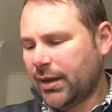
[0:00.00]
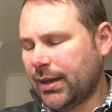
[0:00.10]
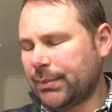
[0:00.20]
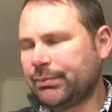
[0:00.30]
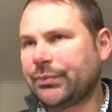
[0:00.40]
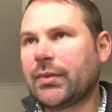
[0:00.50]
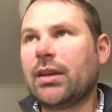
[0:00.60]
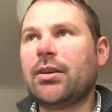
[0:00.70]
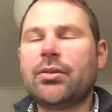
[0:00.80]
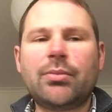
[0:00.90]

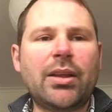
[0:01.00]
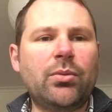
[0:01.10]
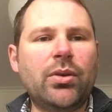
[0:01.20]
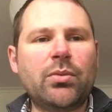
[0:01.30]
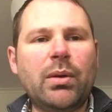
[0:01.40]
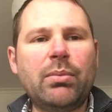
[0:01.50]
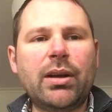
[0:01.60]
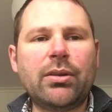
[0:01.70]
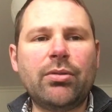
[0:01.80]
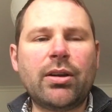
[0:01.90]
You know, around the world, we're
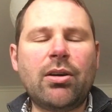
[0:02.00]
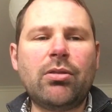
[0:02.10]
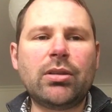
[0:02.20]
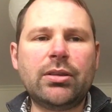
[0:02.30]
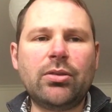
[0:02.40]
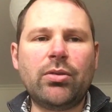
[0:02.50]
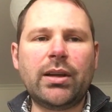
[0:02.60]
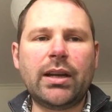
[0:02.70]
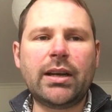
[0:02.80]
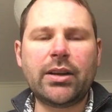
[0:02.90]
burning all the coal and
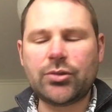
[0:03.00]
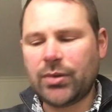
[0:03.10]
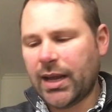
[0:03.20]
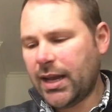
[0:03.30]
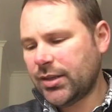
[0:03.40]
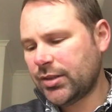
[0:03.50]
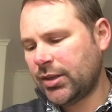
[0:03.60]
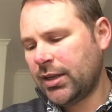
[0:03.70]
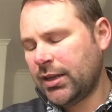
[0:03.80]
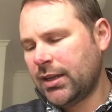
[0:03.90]
oil and natural
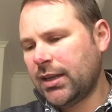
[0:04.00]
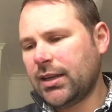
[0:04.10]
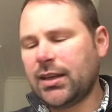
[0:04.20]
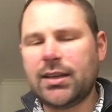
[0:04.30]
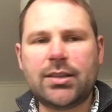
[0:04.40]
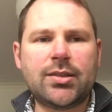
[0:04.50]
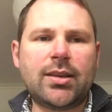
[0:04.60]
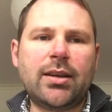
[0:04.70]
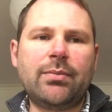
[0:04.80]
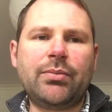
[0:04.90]
gas, and
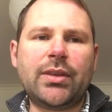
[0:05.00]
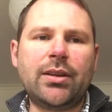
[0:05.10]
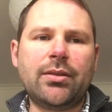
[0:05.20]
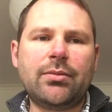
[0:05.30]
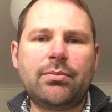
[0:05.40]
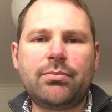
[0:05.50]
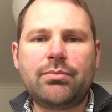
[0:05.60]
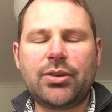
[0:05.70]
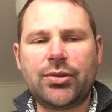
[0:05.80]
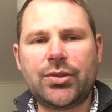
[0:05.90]
that's, you know,
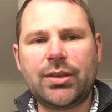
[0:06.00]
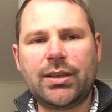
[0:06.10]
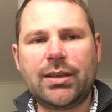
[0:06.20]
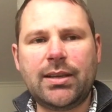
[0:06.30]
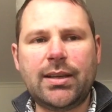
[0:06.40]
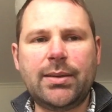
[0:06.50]
producing